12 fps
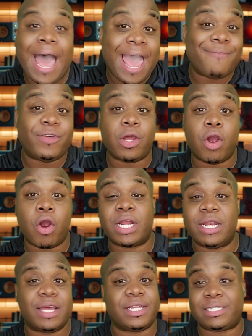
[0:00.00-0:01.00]
I haven't
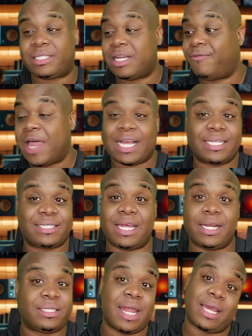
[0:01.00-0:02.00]
heard any of this stuff, like I
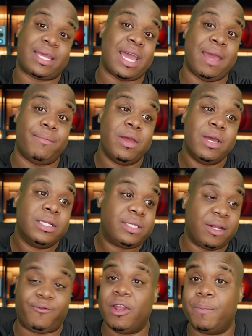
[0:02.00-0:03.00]
said, until I came
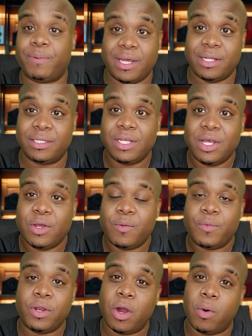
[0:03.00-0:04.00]
to the Philippines.
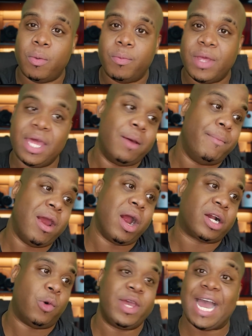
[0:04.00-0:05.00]
In
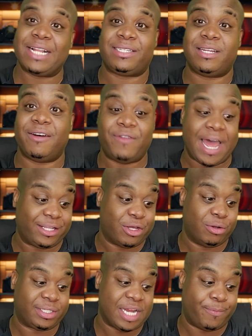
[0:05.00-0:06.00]
America, we got stuff like
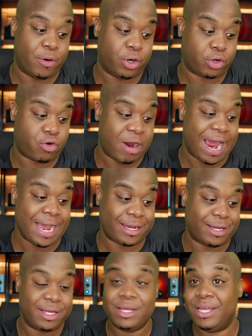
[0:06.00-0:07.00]
don't step on a
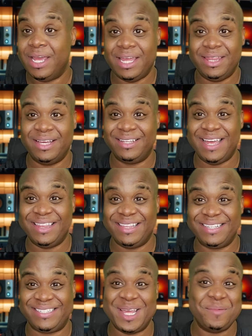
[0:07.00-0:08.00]
crack in
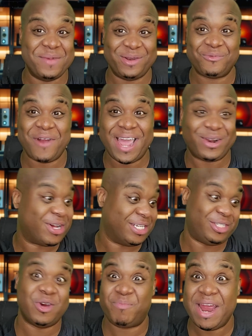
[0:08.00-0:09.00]
the cement, right?
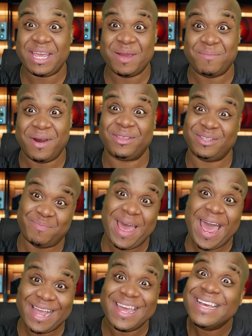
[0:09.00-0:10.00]
Because you'll break your mother's
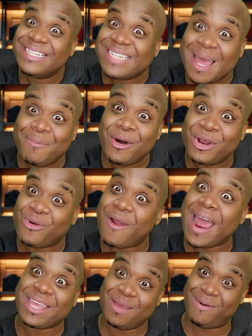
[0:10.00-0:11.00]
back. Step on a
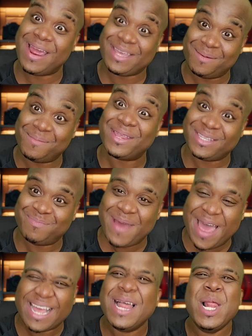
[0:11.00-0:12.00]
crack, you break your mother's
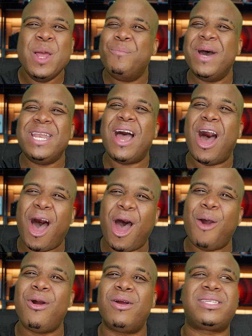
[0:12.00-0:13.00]
back. But
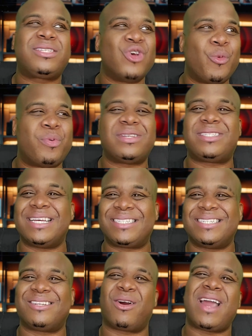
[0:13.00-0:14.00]
our
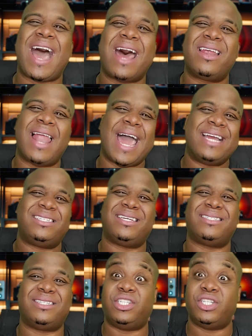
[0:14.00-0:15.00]
superstitions are kind of like
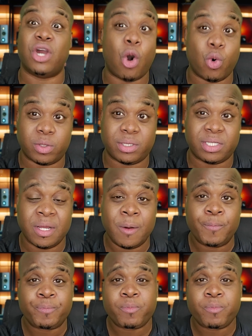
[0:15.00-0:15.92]
just jokes.